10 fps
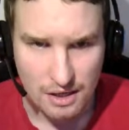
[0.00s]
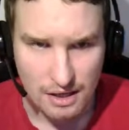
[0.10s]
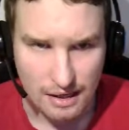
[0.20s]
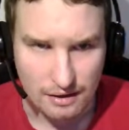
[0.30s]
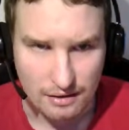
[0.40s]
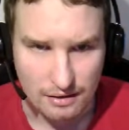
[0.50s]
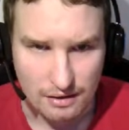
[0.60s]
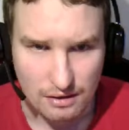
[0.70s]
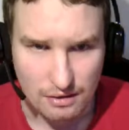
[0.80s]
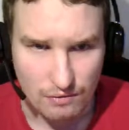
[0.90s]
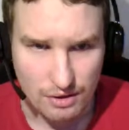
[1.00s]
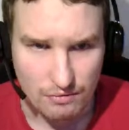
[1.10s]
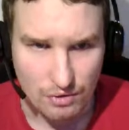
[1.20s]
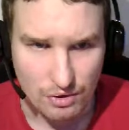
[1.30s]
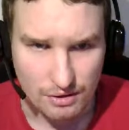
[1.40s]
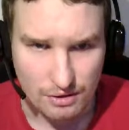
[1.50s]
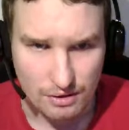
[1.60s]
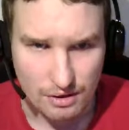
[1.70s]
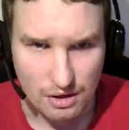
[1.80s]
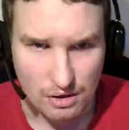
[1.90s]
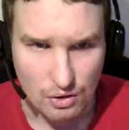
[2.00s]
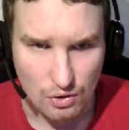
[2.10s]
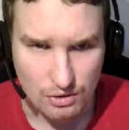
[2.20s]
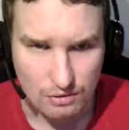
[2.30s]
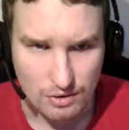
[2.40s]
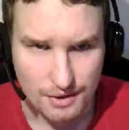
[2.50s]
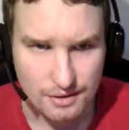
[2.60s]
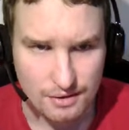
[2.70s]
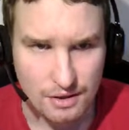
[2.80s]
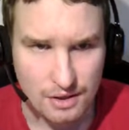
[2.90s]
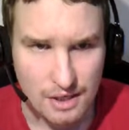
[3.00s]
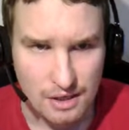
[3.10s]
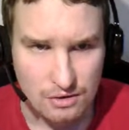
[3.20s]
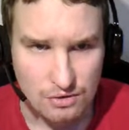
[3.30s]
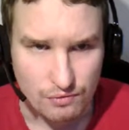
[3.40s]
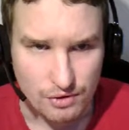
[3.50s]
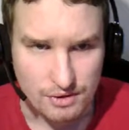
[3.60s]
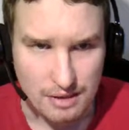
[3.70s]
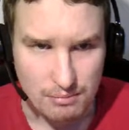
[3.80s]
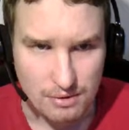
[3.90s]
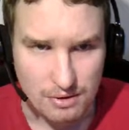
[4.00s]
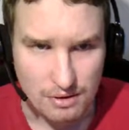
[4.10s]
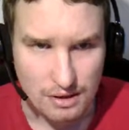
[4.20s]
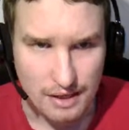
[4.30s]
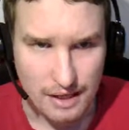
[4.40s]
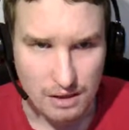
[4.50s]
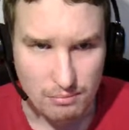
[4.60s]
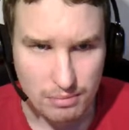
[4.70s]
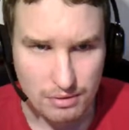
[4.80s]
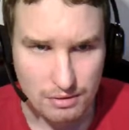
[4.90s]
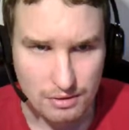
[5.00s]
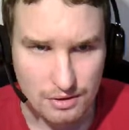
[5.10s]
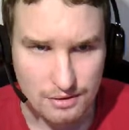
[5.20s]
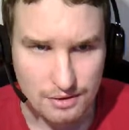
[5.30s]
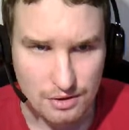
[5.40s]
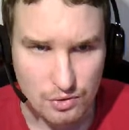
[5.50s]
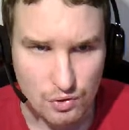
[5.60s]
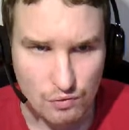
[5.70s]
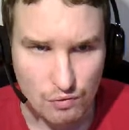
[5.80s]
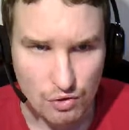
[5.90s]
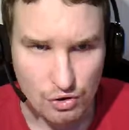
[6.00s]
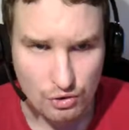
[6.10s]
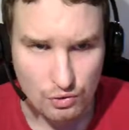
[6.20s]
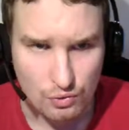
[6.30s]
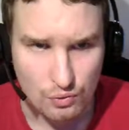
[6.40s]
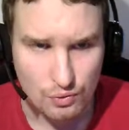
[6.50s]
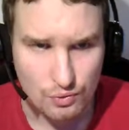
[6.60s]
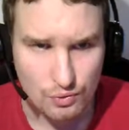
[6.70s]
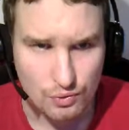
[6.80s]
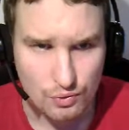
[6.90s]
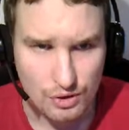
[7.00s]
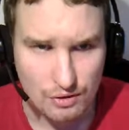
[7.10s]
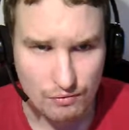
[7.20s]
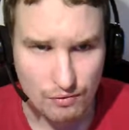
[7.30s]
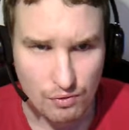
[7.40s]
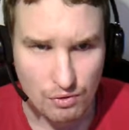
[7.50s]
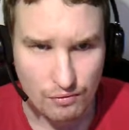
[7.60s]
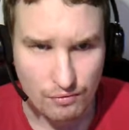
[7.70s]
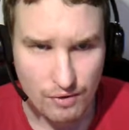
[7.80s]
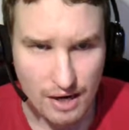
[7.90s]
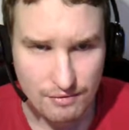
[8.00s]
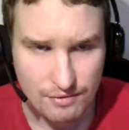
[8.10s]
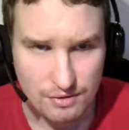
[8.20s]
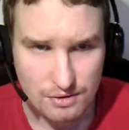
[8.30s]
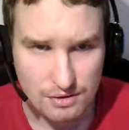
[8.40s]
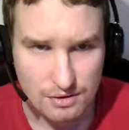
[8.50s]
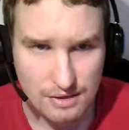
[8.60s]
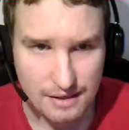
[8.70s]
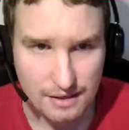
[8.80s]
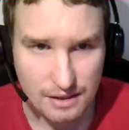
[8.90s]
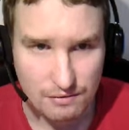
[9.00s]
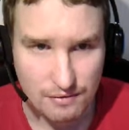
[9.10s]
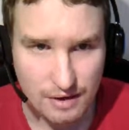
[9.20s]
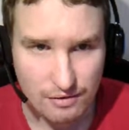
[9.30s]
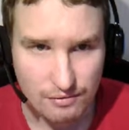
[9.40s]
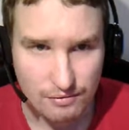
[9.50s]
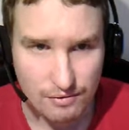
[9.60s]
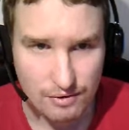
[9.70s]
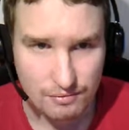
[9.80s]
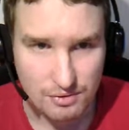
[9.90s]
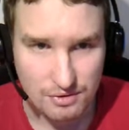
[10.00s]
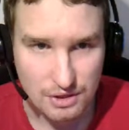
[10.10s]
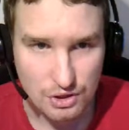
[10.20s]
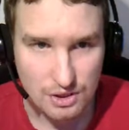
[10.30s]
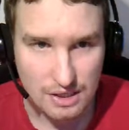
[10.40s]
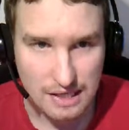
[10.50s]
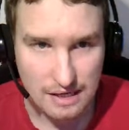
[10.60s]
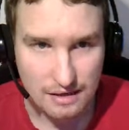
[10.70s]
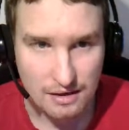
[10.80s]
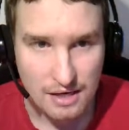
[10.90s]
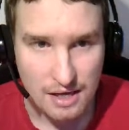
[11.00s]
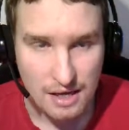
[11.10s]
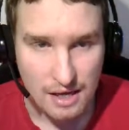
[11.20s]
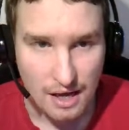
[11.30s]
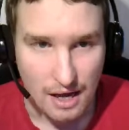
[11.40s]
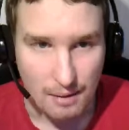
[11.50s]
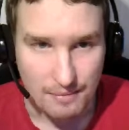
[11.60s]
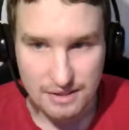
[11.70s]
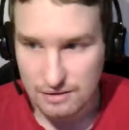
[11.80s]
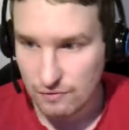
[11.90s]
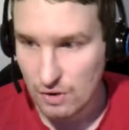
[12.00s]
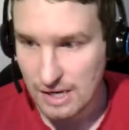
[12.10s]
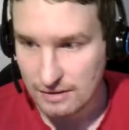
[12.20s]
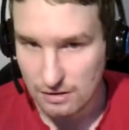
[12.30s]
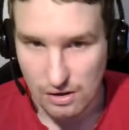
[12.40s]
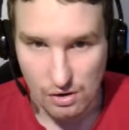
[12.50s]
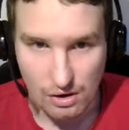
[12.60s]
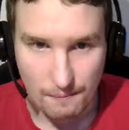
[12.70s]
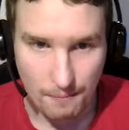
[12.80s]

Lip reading: and where the word, how long the word is. So for example, help 0, 1, 2, 3, 4, 5. So it's starting at the 5th position, and it's 4-letter long.